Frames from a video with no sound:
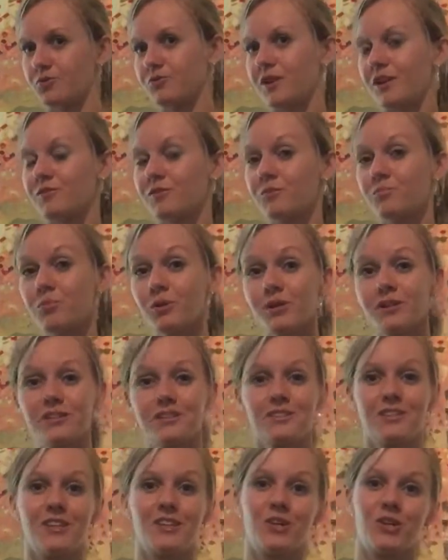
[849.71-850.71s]
favorite
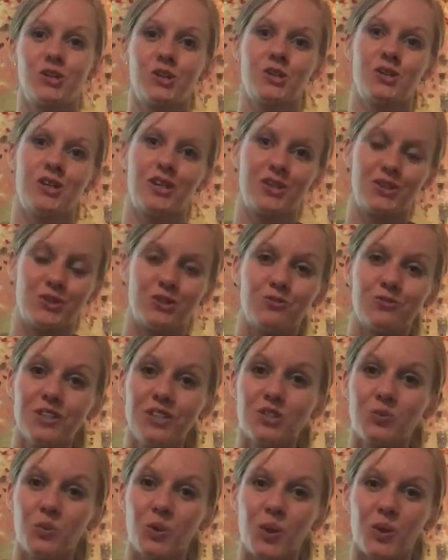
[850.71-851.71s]
books and they're
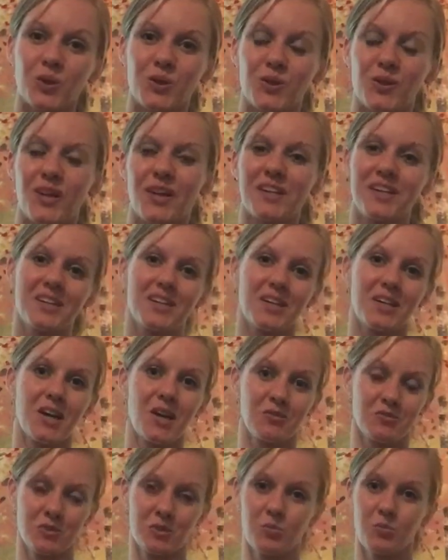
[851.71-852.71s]
visual. Get a
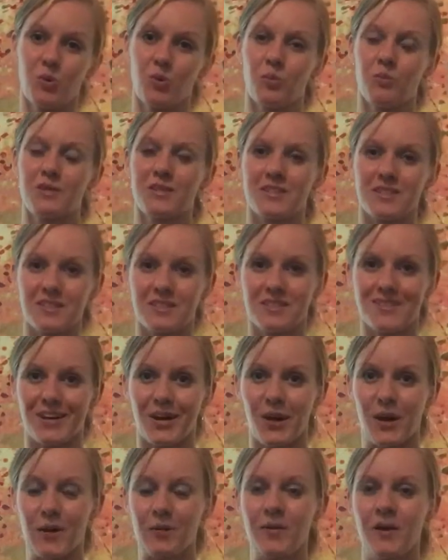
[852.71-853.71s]
comfortable business
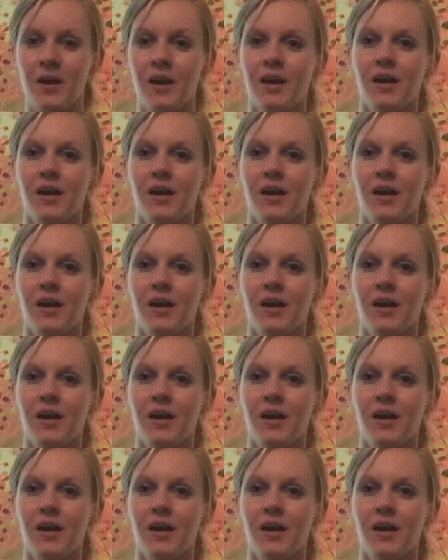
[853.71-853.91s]
chair.